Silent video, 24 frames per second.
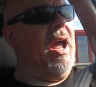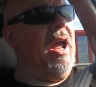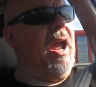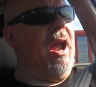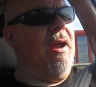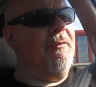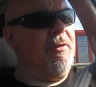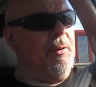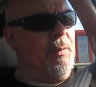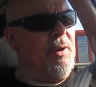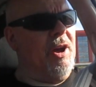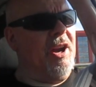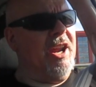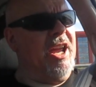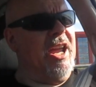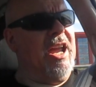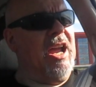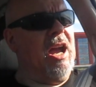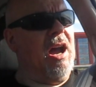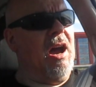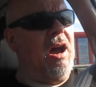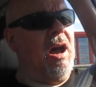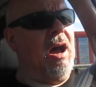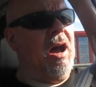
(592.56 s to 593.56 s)

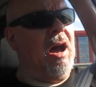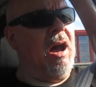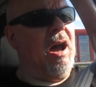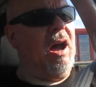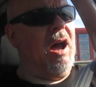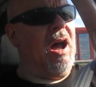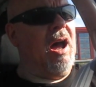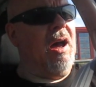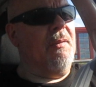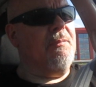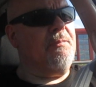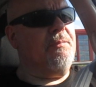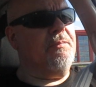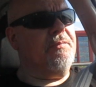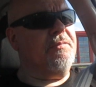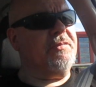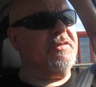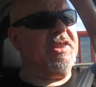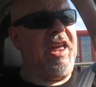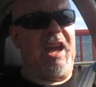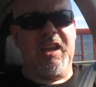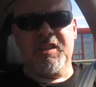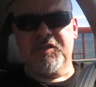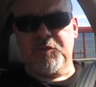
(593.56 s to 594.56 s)
Everybody,
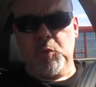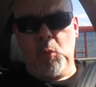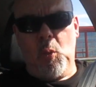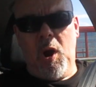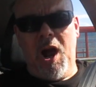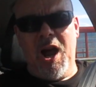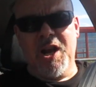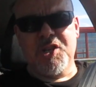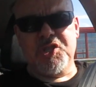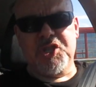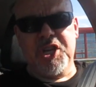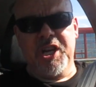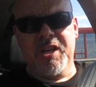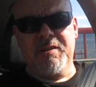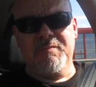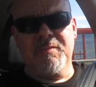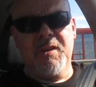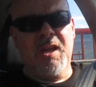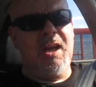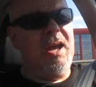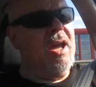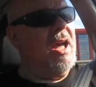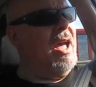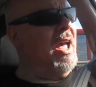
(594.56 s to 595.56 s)
thanks for watching,
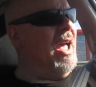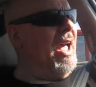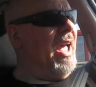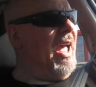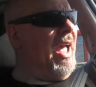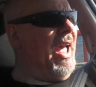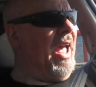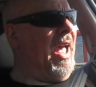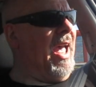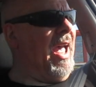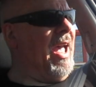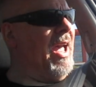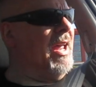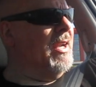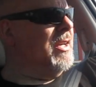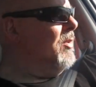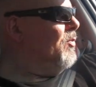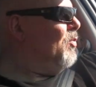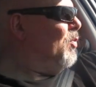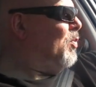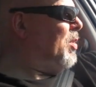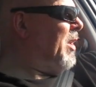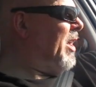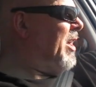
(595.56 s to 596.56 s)

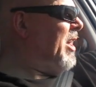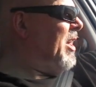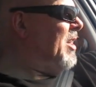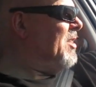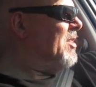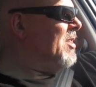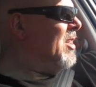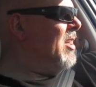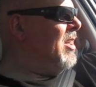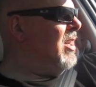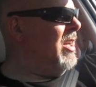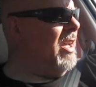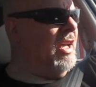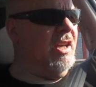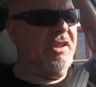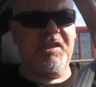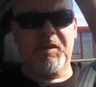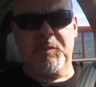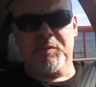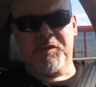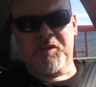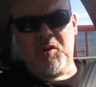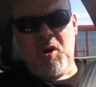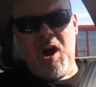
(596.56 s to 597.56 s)
and please hit
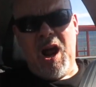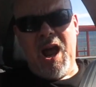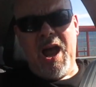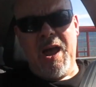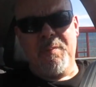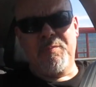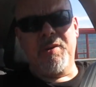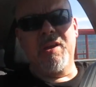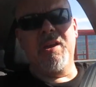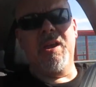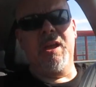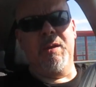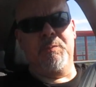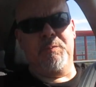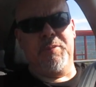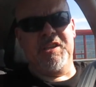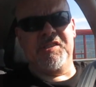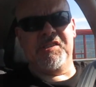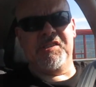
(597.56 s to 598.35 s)
subscribe and be